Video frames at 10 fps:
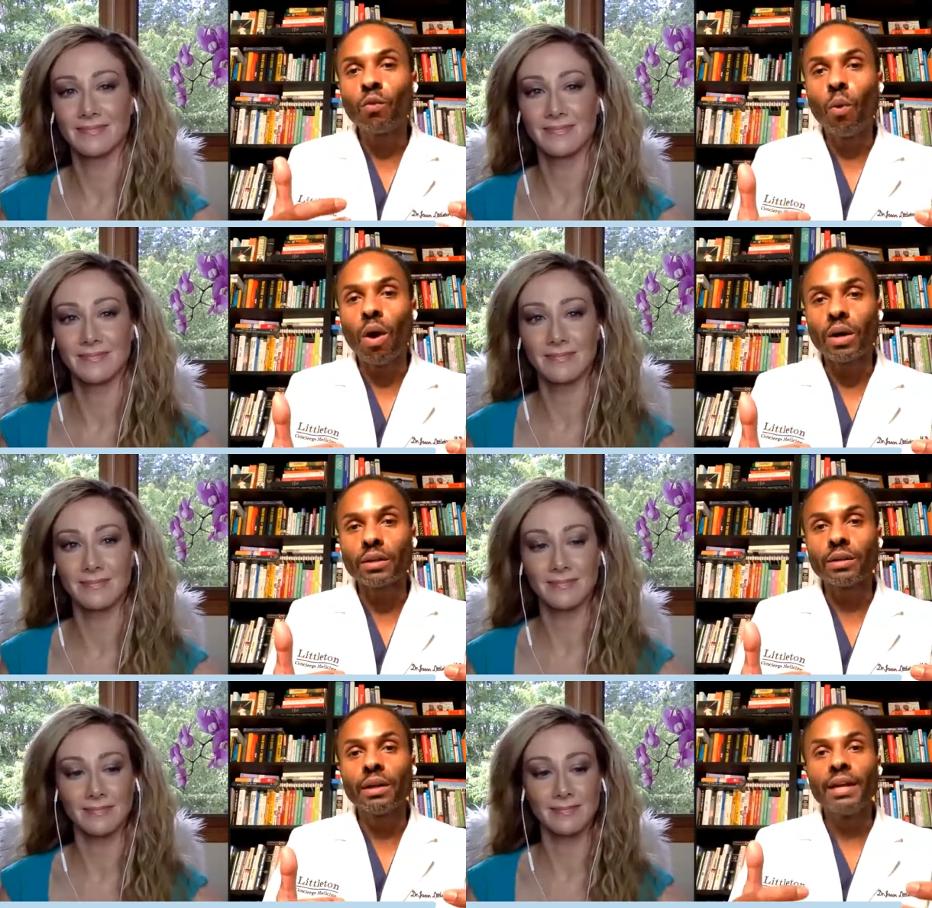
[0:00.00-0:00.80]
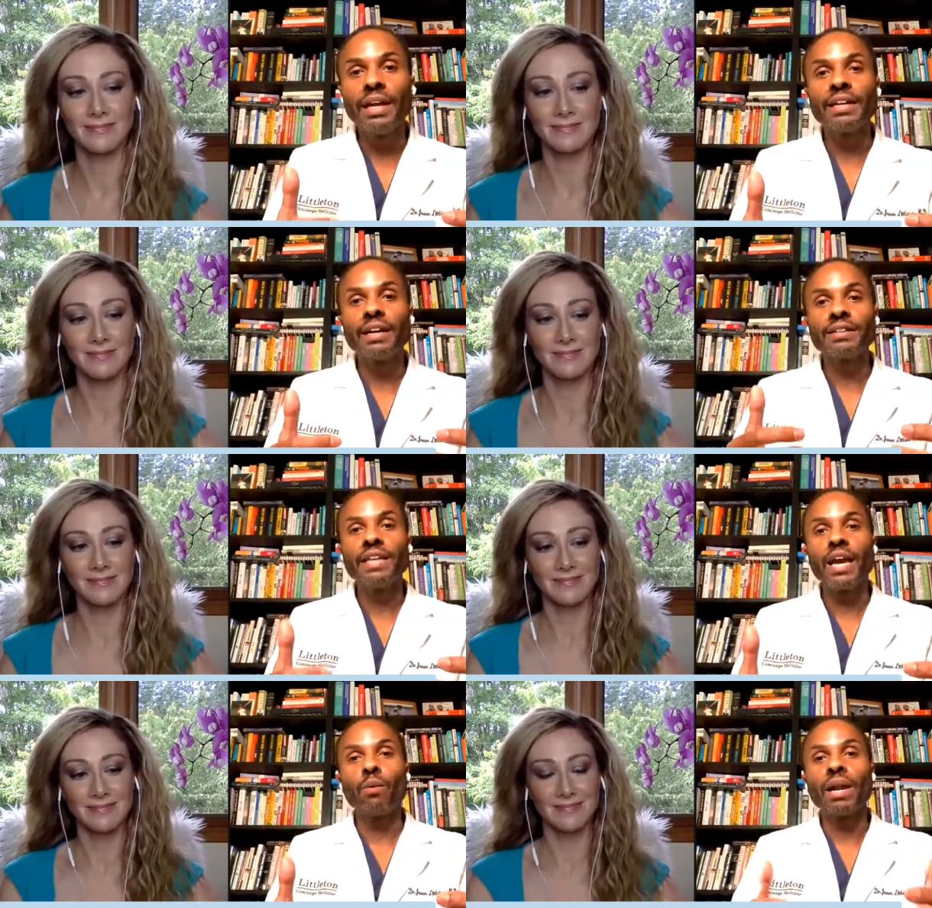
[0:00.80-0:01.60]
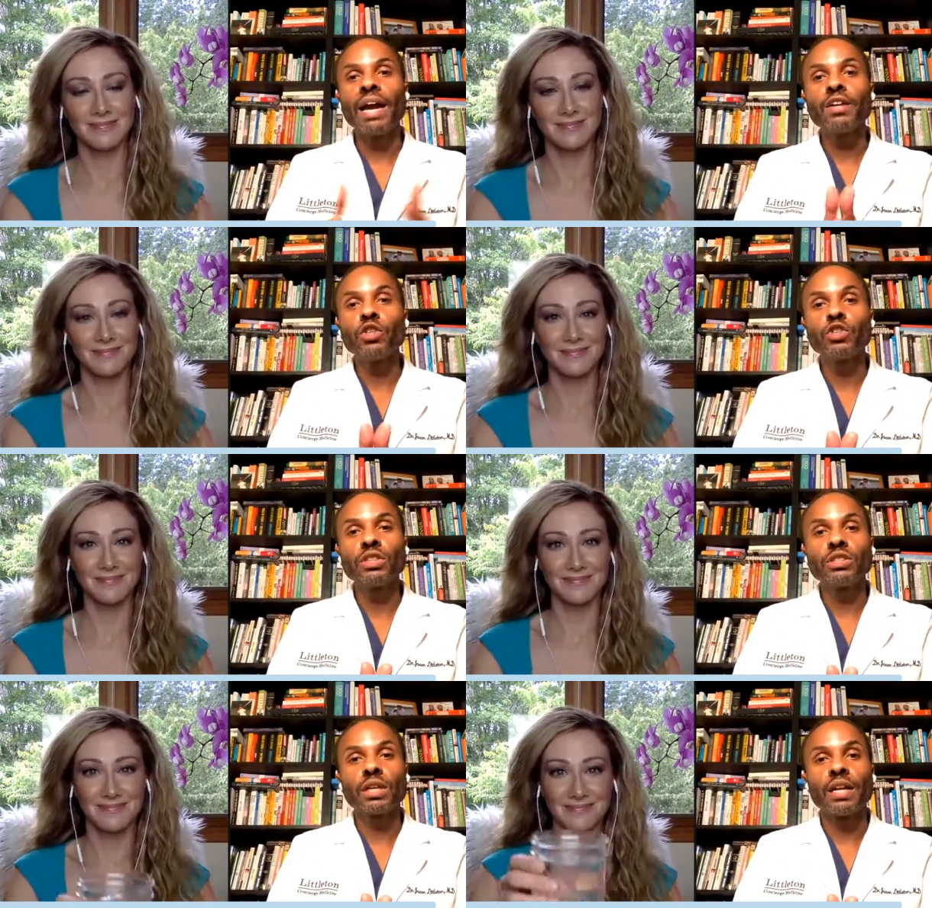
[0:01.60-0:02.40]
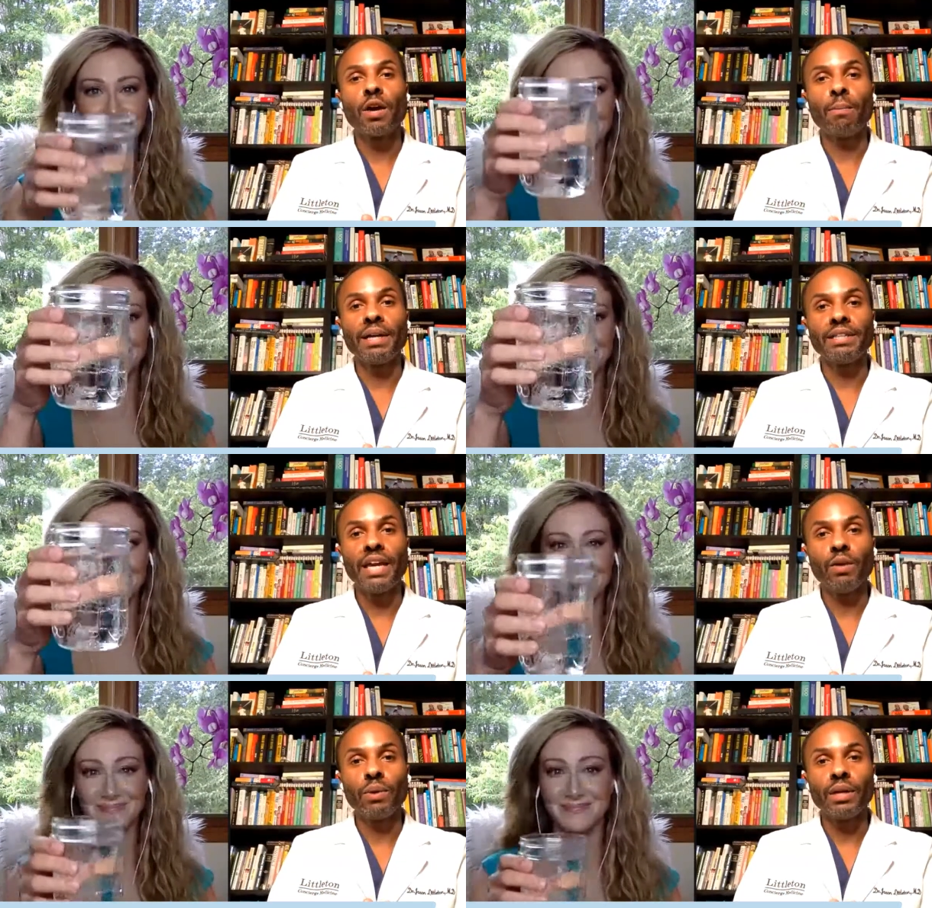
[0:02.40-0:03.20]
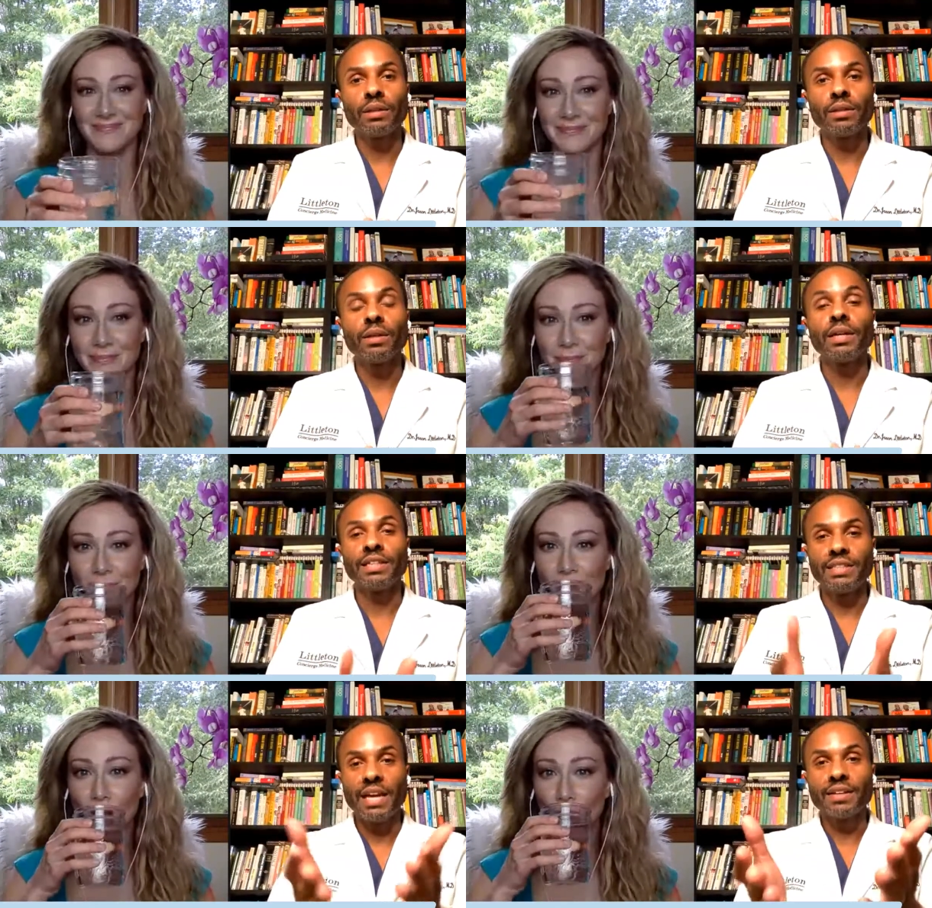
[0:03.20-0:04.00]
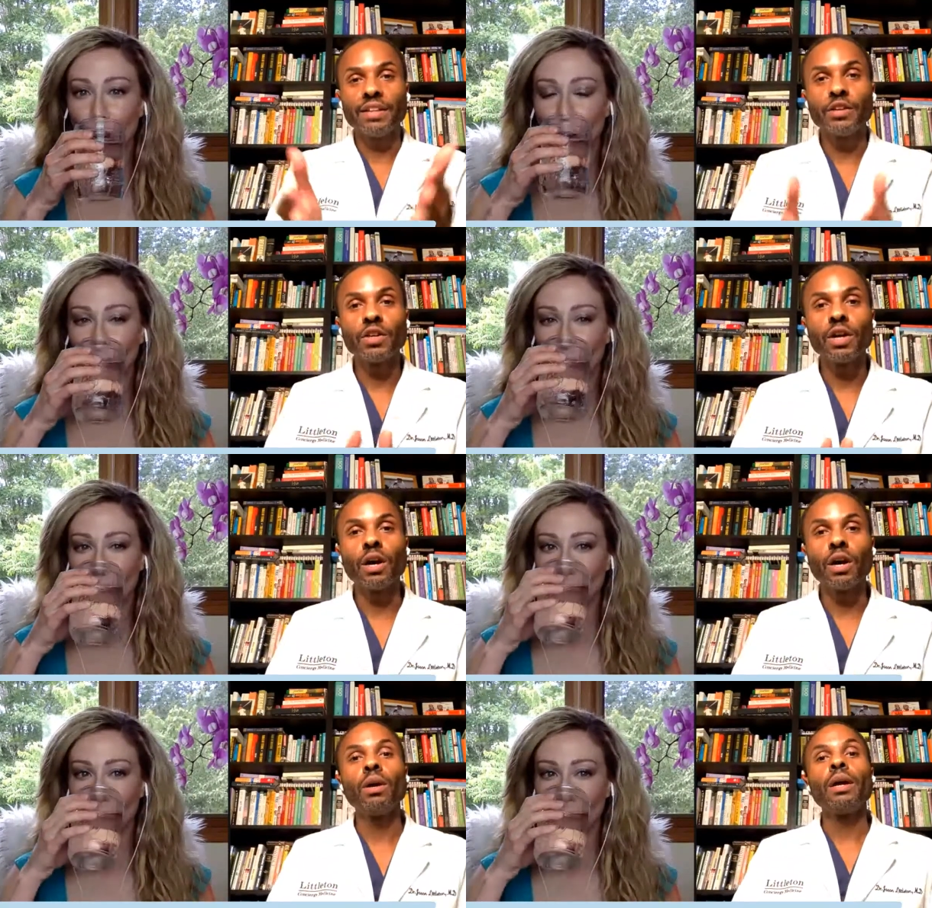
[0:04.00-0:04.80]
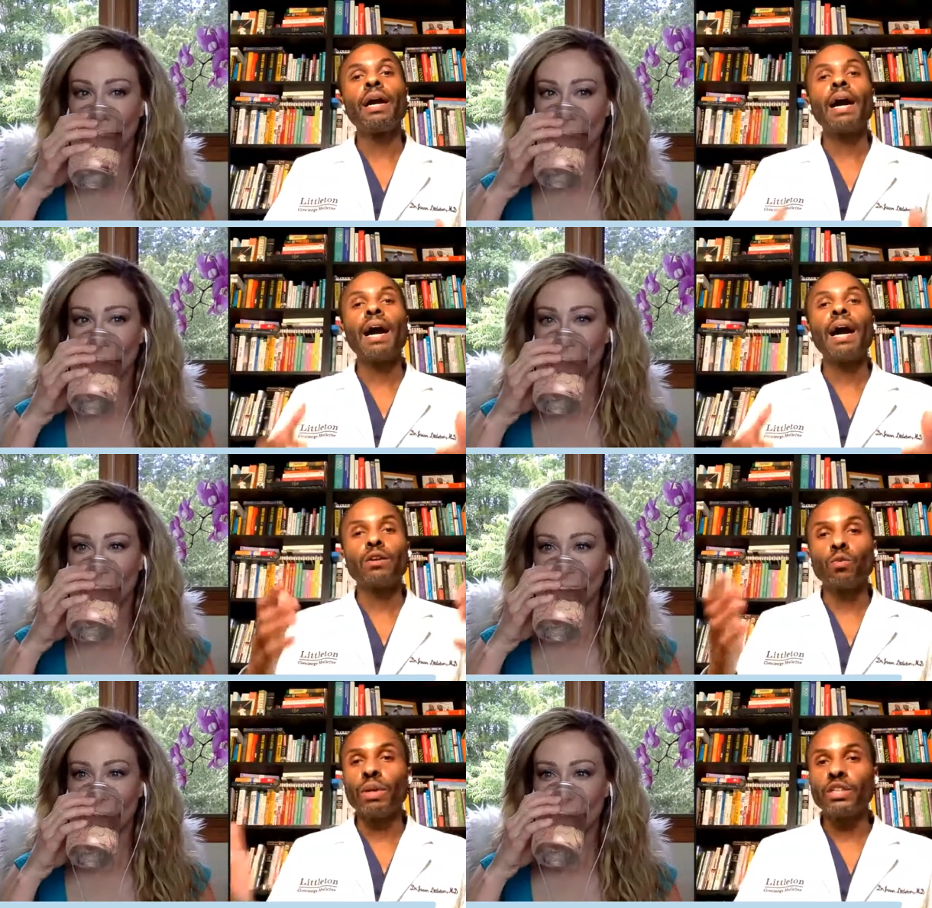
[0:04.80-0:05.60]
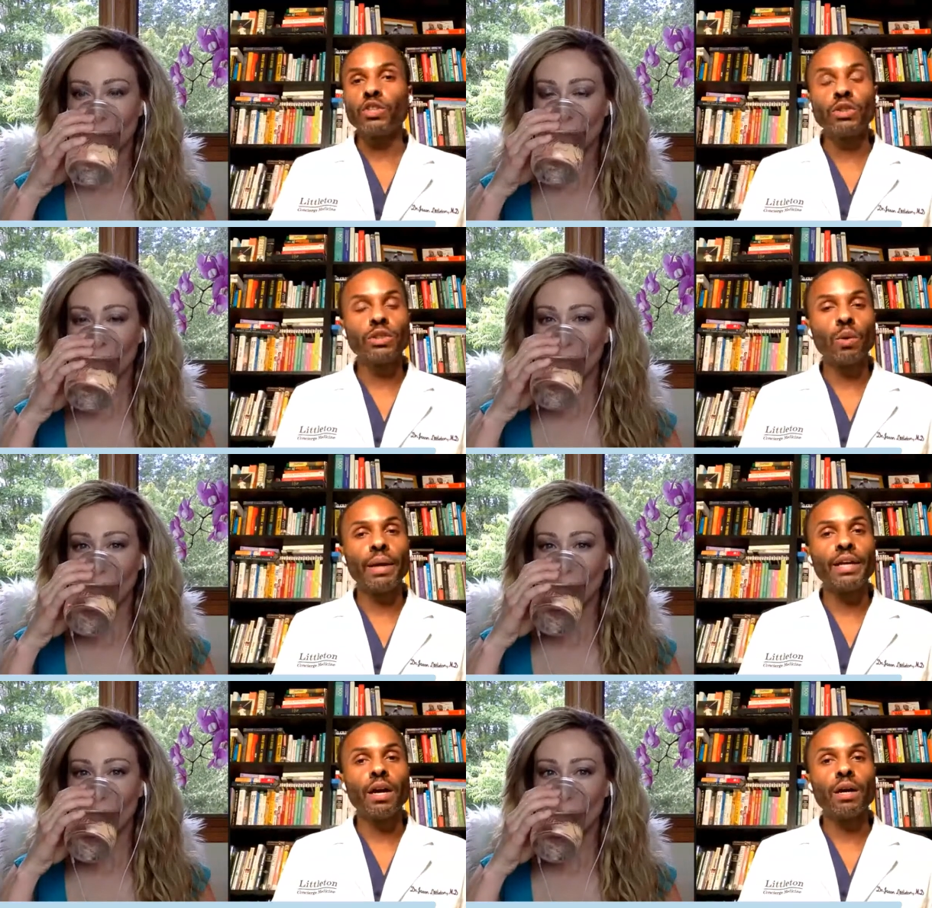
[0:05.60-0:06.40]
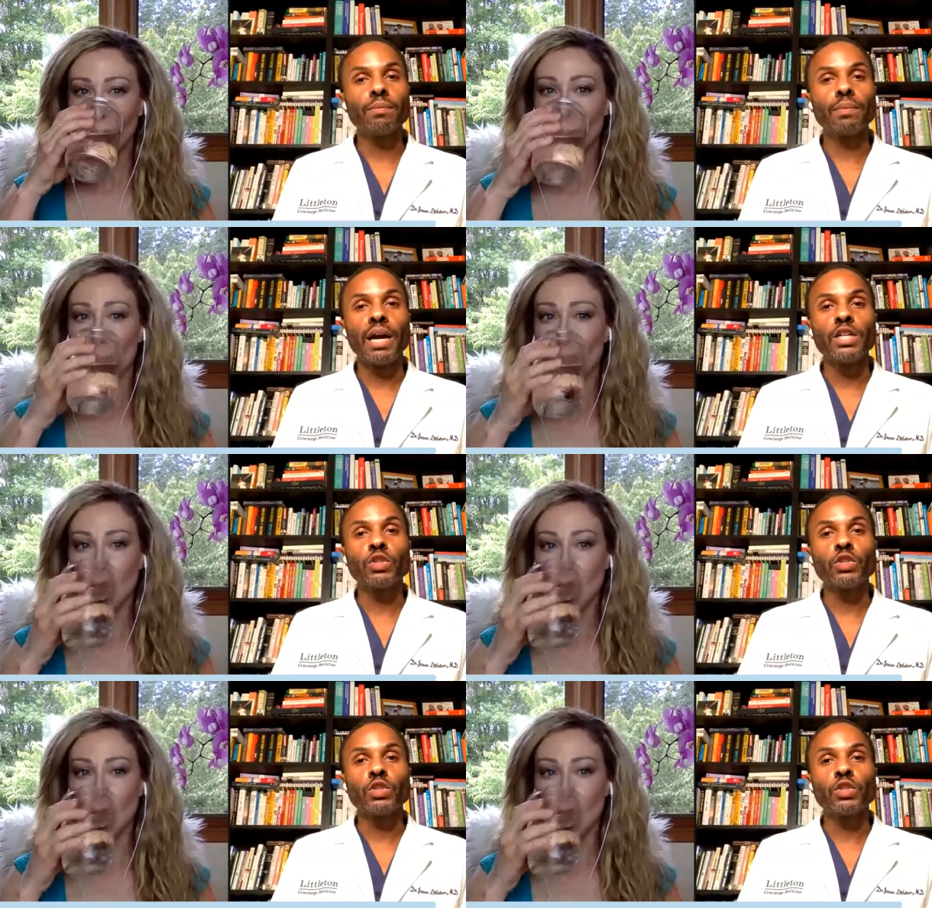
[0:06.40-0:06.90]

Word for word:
Speaker 1: of water in a day. What I usually start out my day with, exactly, there you go. When as soon as I wake up, I